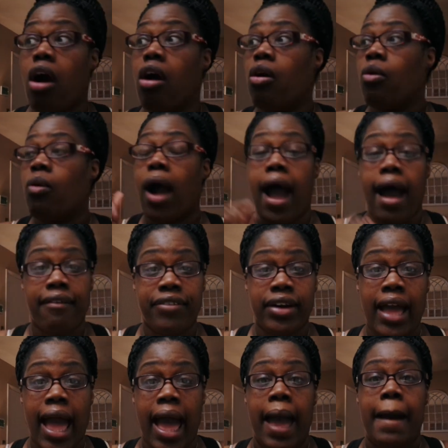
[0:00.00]
Oh, I
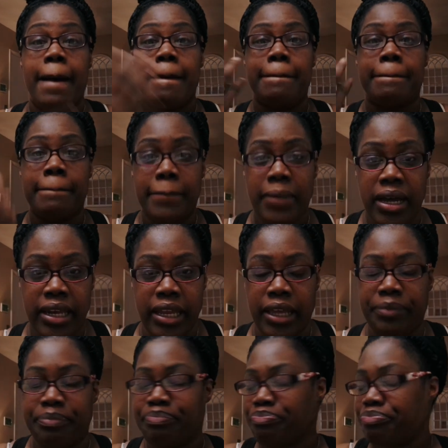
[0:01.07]
forgot.
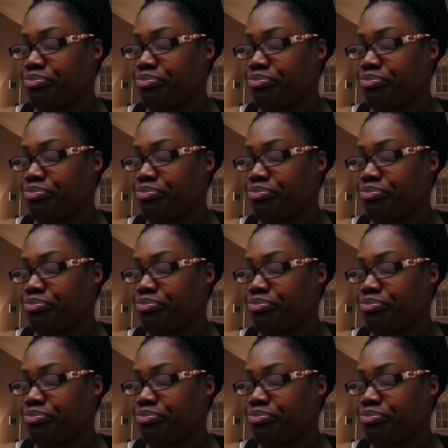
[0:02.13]
Money.